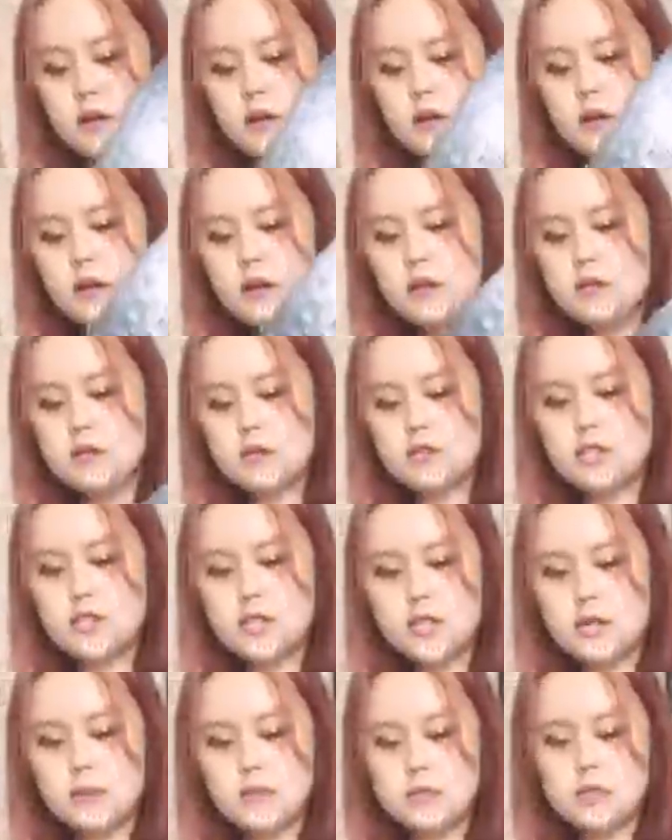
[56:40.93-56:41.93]
on the
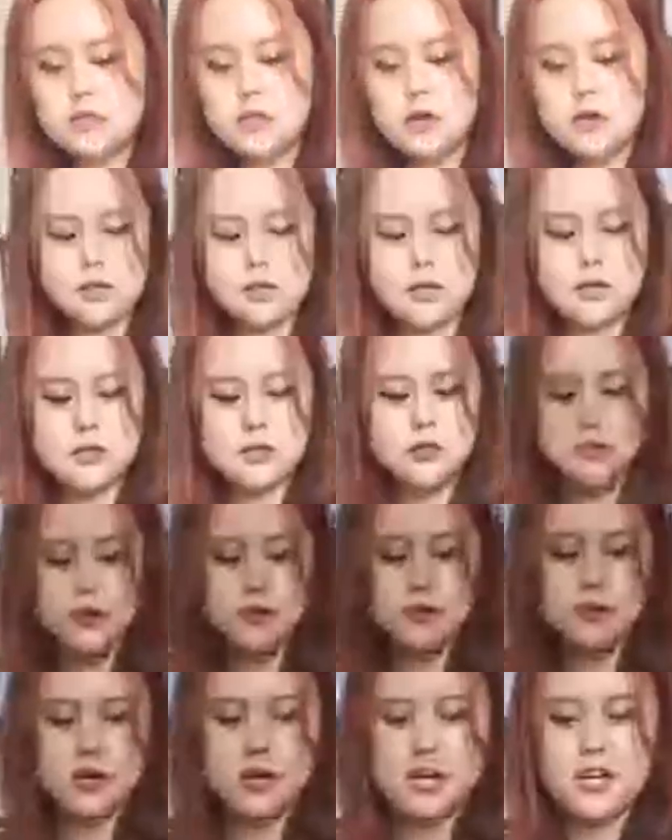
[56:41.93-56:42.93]
chicken breast oh that's too
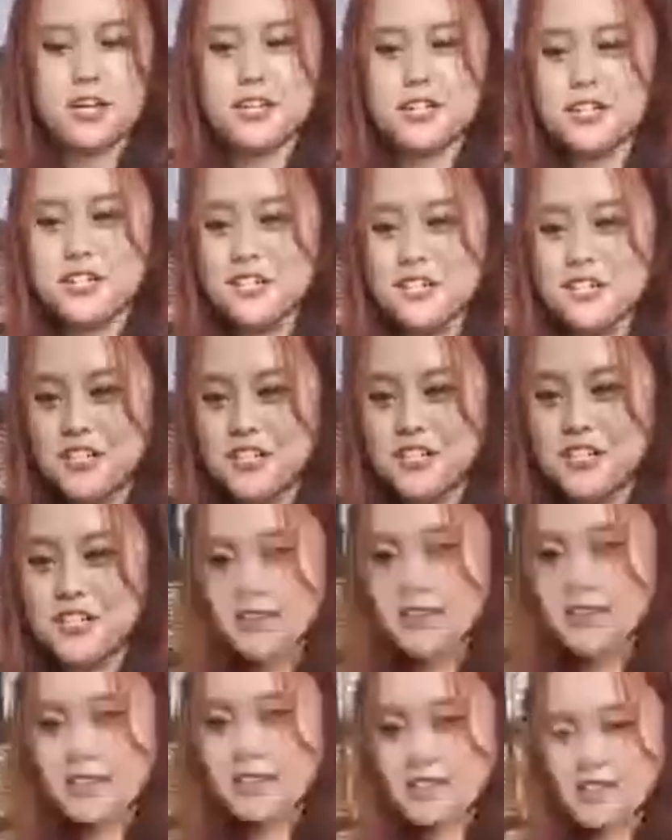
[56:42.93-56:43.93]
much
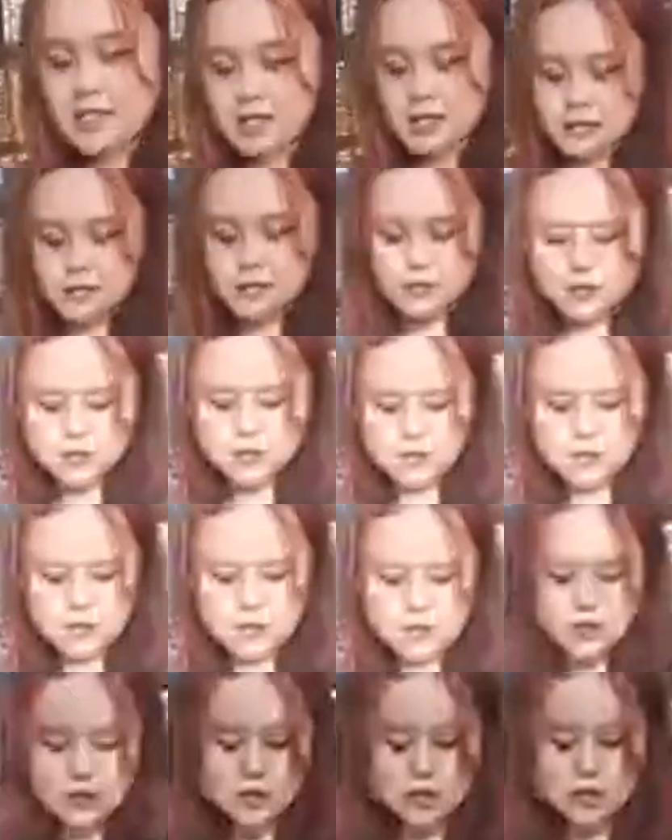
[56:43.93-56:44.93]
that is too
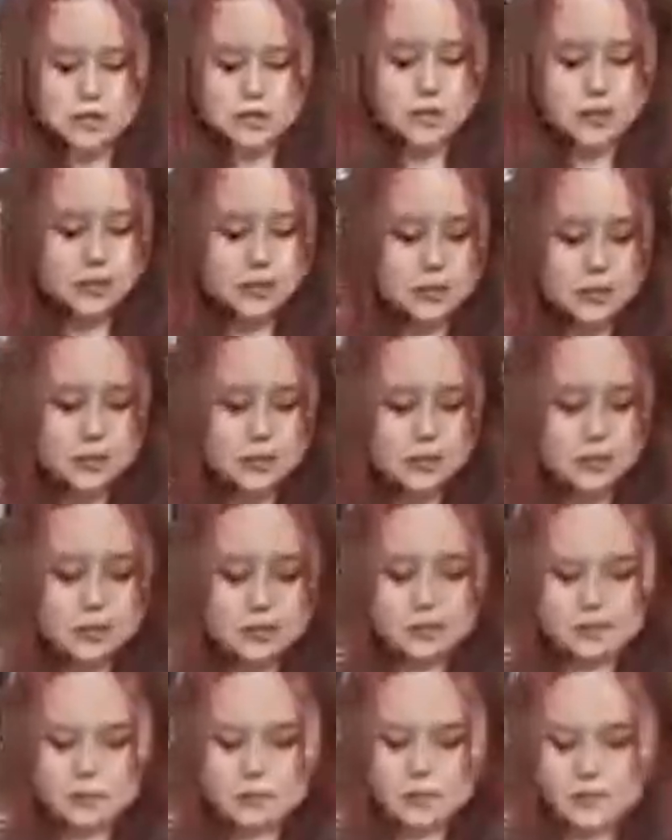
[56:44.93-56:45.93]
much
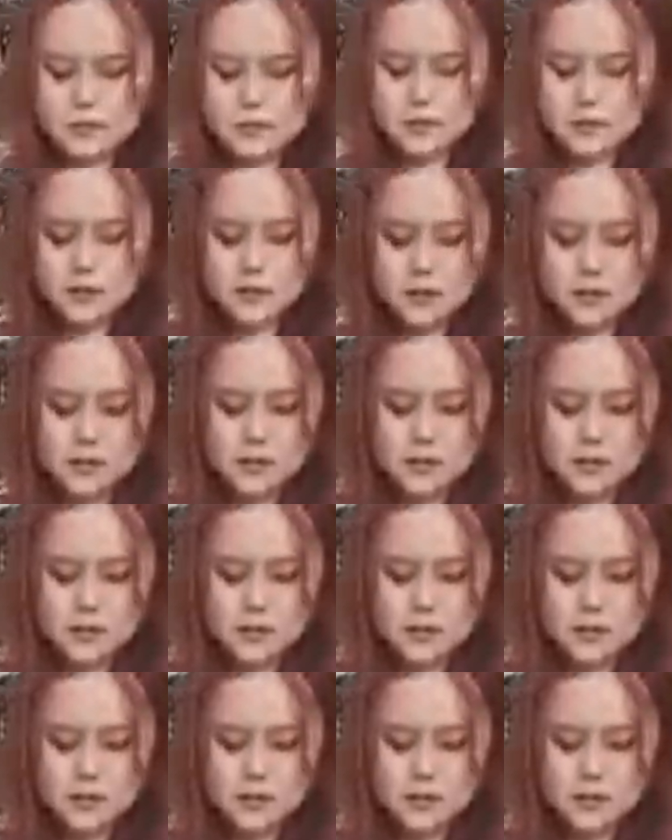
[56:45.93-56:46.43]
i'm